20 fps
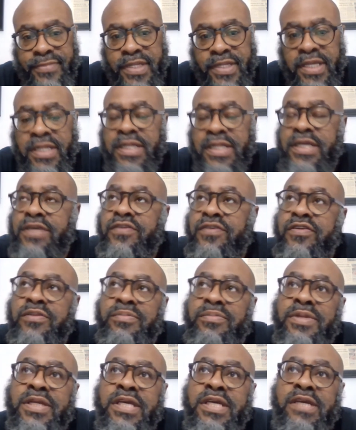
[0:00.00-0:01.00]
It leads you to
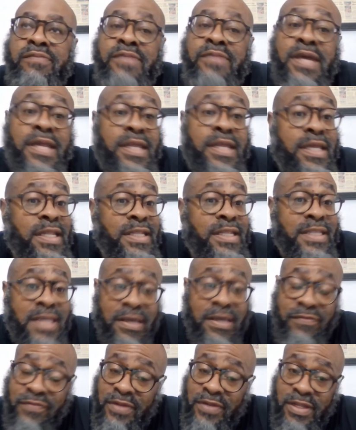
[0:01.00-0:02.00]
believe that he
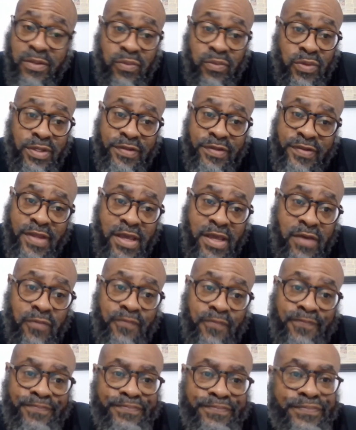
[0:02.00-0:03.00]
definitely wants out.
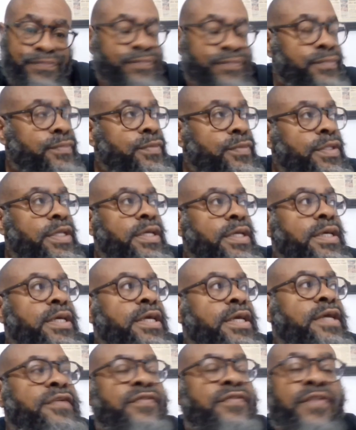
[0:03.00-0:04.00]

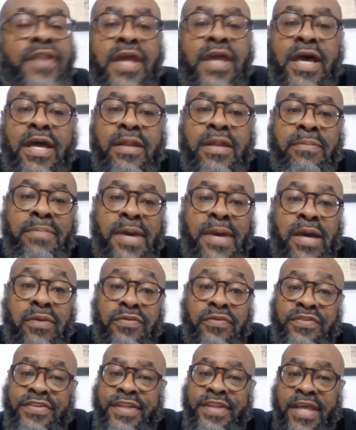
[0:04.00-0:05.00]
It's not
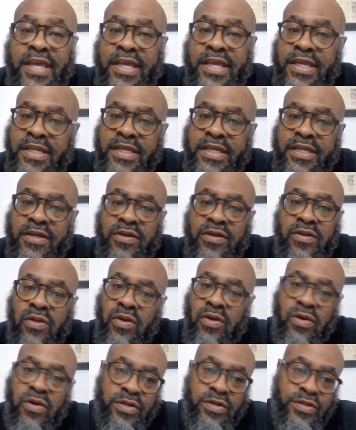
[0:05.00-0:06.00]
about staying here
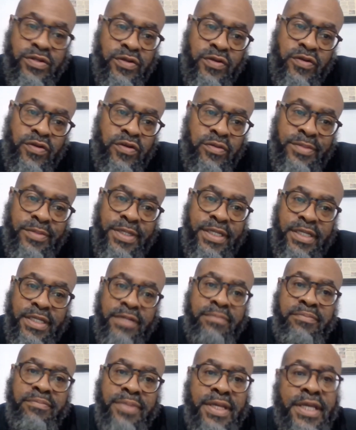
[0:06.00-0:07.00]
long-term and
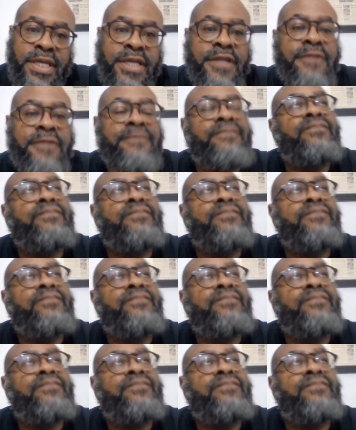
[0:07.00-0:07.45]
getting paid.